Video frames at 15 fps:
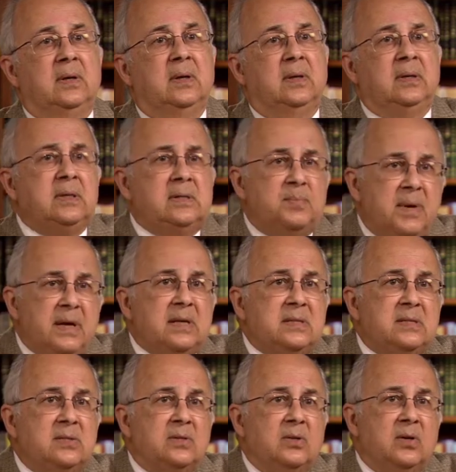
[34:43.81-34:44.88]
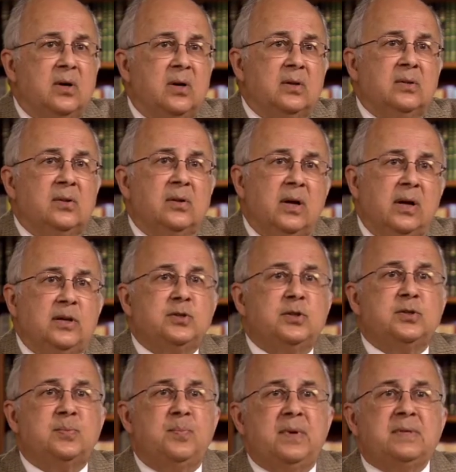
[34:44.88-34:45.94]
It is based on the
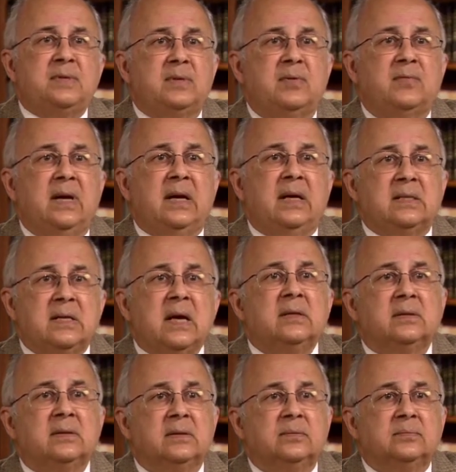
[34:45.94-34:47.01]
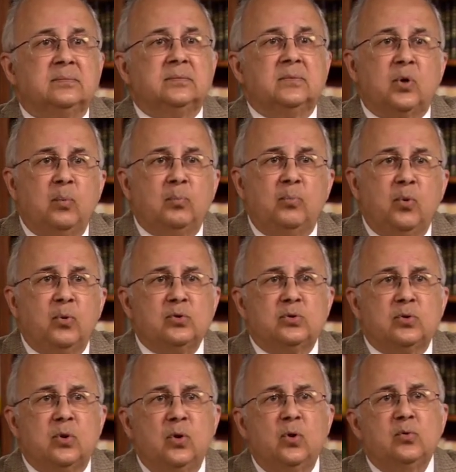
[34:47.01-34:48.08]
religious myths of Alexander,
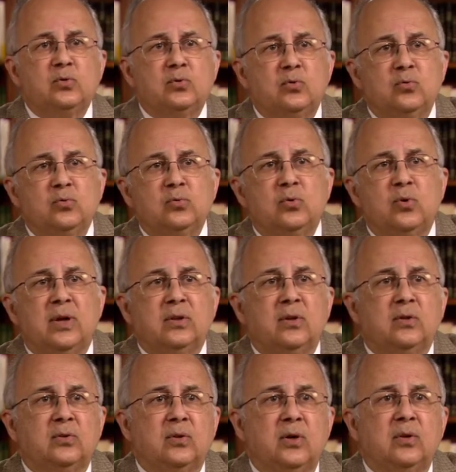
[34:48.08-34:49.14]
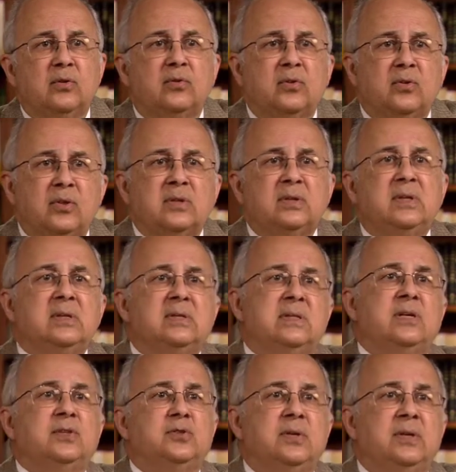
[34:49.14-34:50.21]
composed close to or at the turn of the 13th
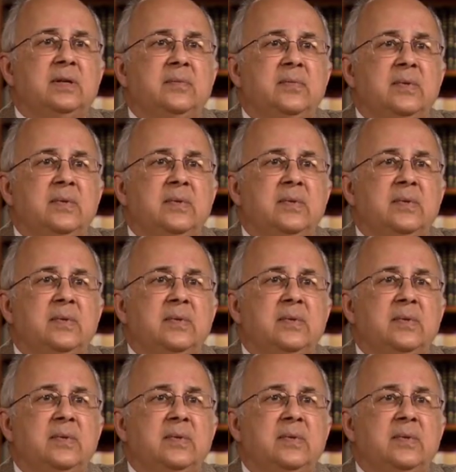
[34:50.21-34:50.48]
century.